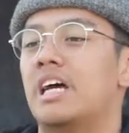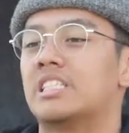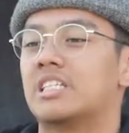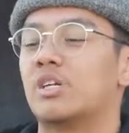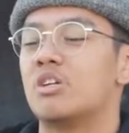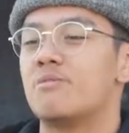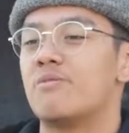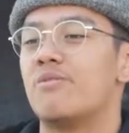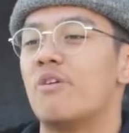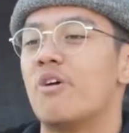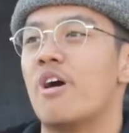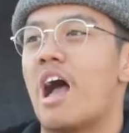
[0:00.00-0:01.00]
as I told you
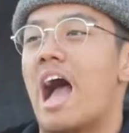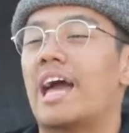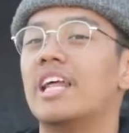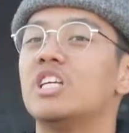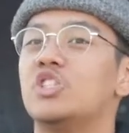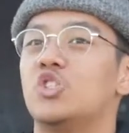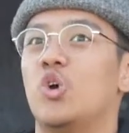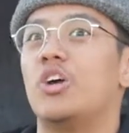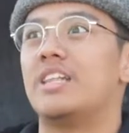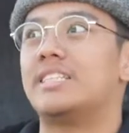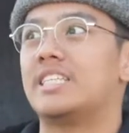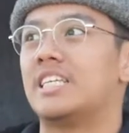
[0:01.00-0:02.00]
before, I didn't
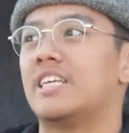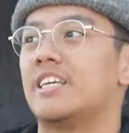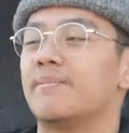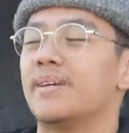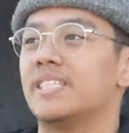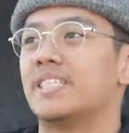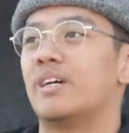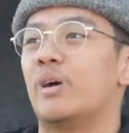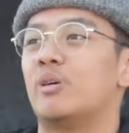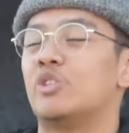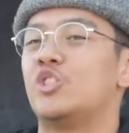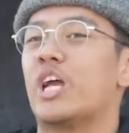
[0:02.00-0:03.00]
join the team
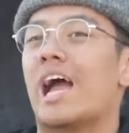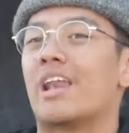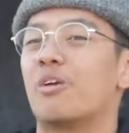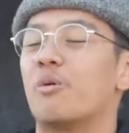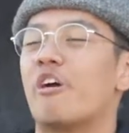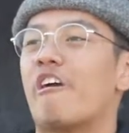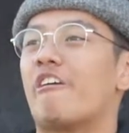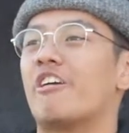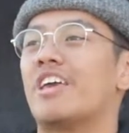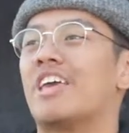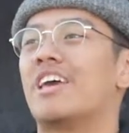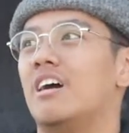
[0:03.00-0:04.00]
until
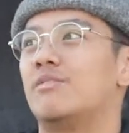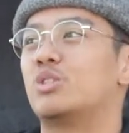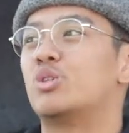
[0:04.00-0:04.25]
January of